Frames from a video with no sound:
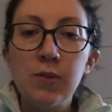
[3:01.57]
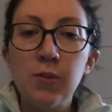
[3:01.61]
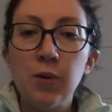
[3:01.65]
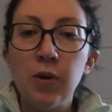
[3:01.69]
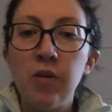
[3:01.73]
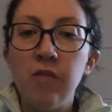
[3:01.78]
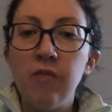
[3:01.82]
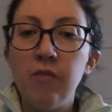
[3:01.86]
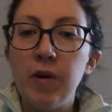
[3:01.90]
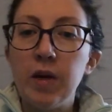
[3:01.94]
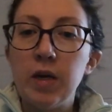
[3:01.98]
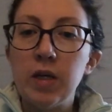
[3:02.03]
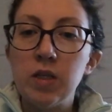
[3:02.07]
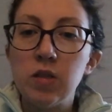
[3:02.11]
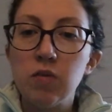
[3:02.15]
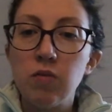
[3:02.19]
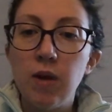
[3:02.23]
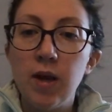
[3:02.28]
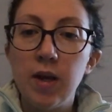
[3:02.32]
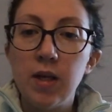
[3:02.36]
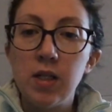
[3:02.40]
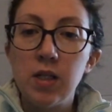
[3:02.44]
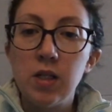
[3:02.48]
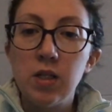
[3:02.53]
would have been as
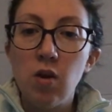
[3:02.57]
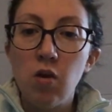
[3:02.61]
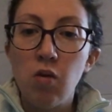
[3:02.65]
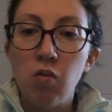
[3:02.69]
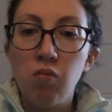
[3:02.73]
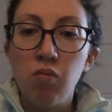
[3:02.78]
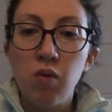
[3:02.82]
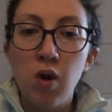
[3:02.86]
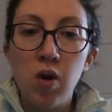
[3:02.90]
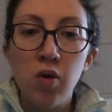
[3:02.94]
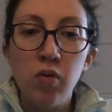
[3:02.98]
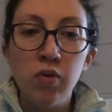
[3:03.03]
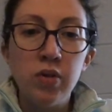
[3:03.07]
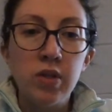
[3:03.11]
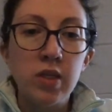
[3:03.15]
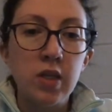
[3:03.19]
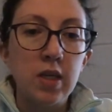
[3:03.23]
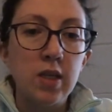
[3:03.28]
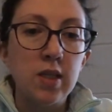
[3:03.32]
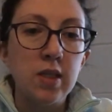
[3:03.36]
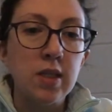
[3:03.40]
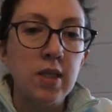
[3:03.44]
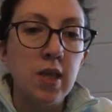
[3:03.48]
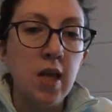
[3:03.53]
red as your
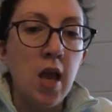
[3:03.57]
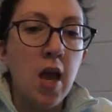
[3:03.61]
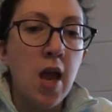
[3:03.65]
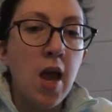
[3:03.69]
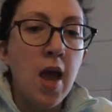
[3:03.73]
roses,